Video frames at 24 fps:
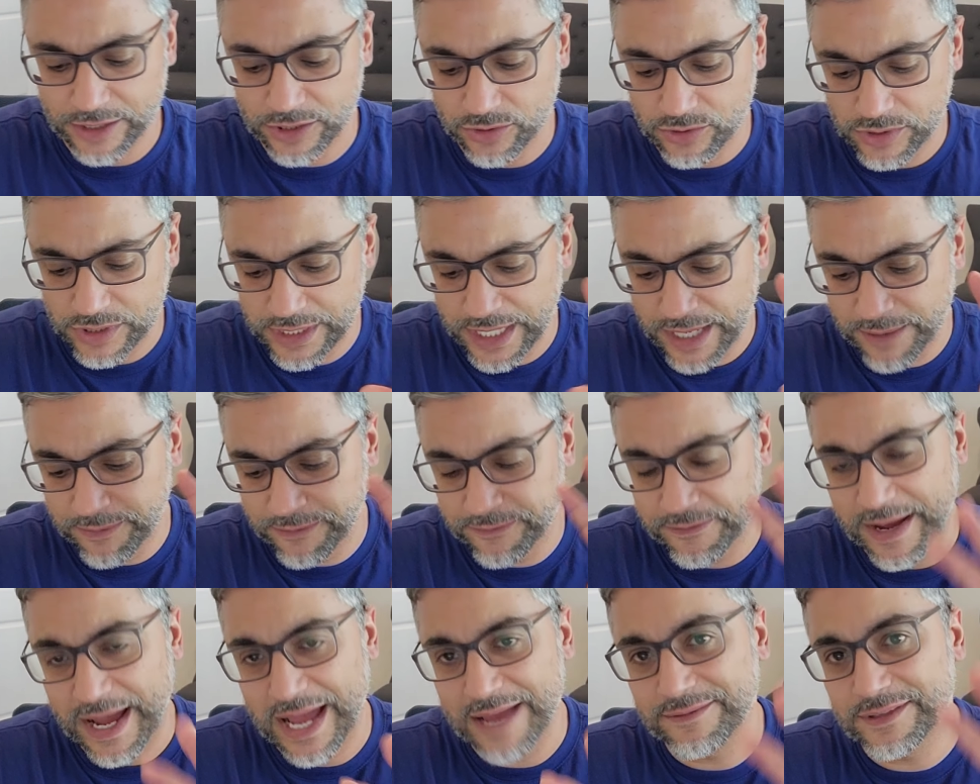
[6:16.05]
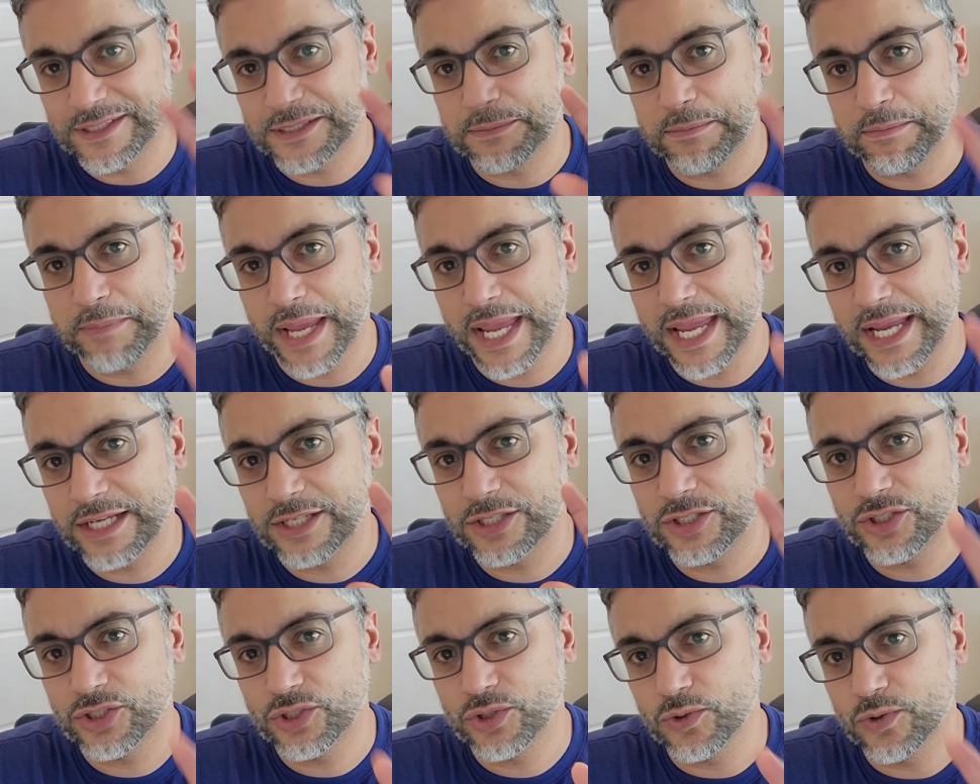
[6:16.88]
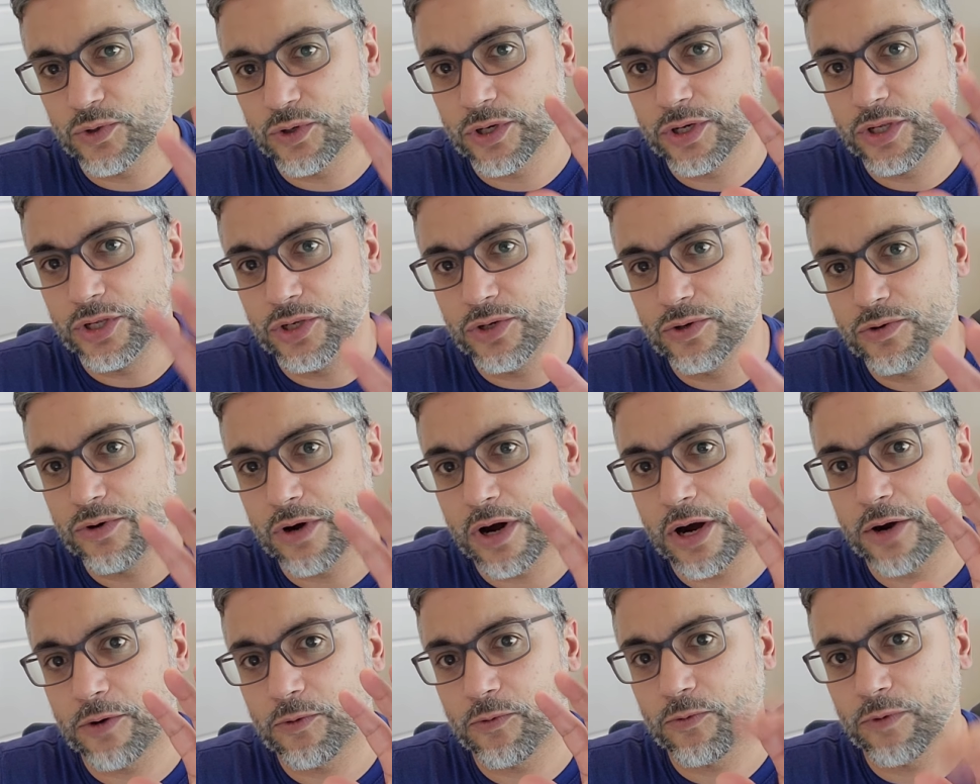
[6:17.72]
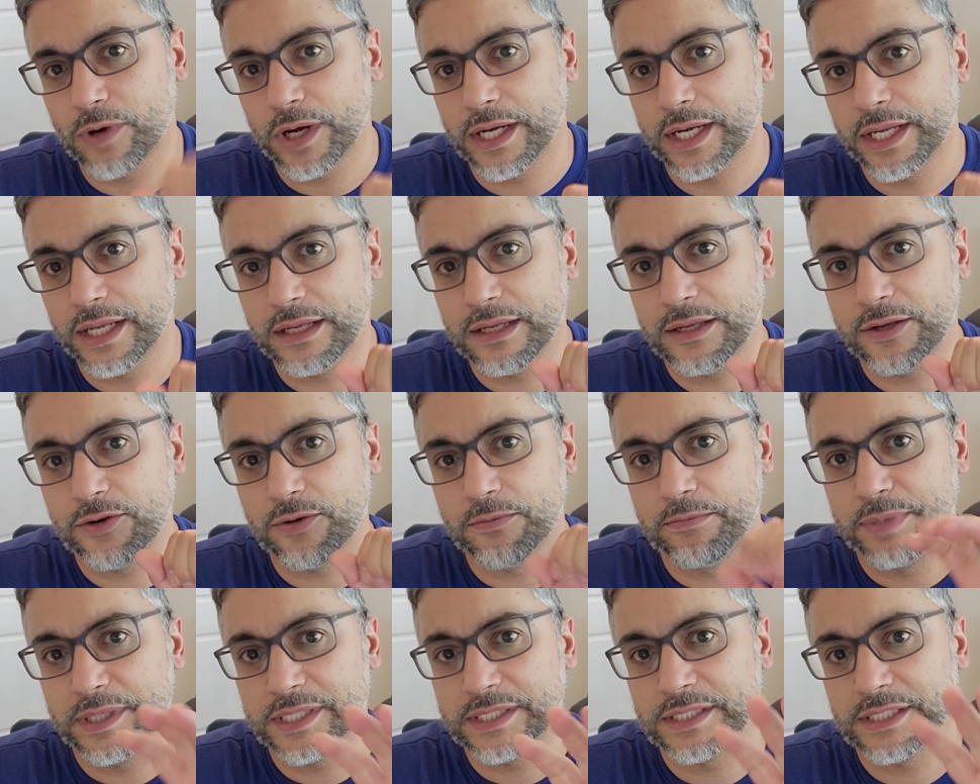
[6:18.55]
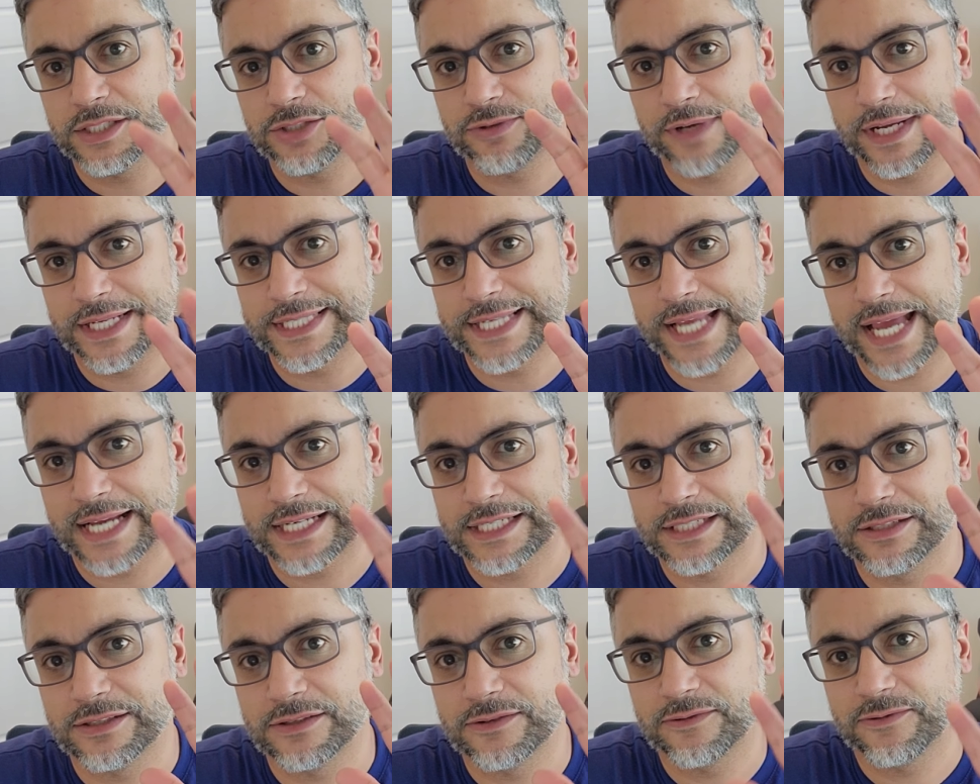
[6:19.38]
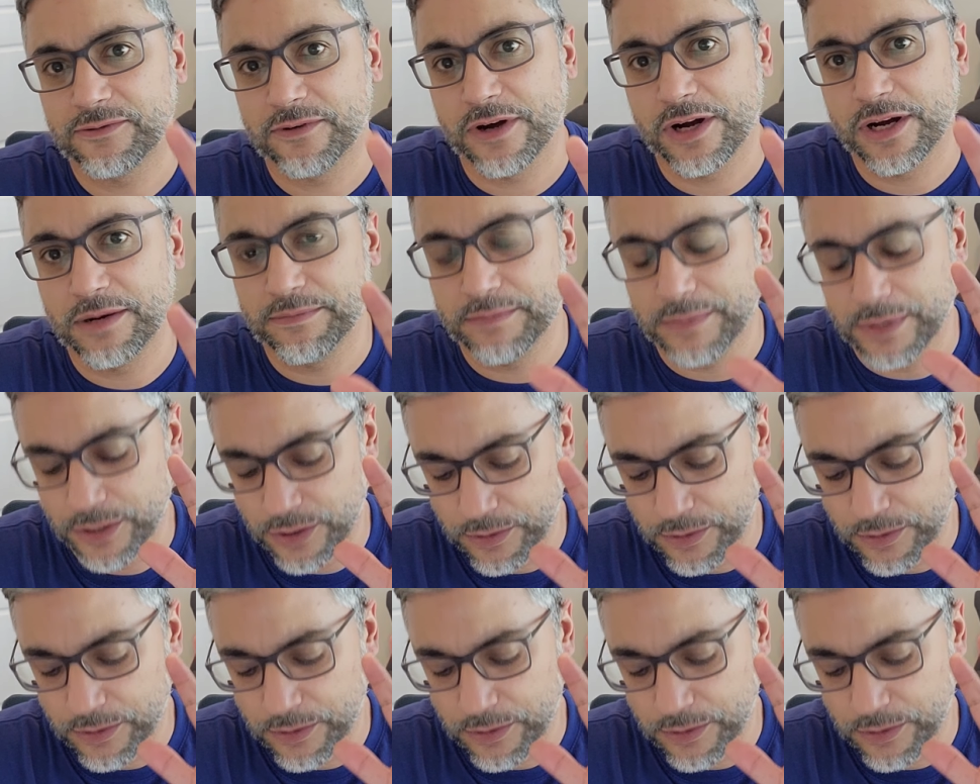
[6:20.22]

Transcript: So step 5 is make sure you are running your business transactions from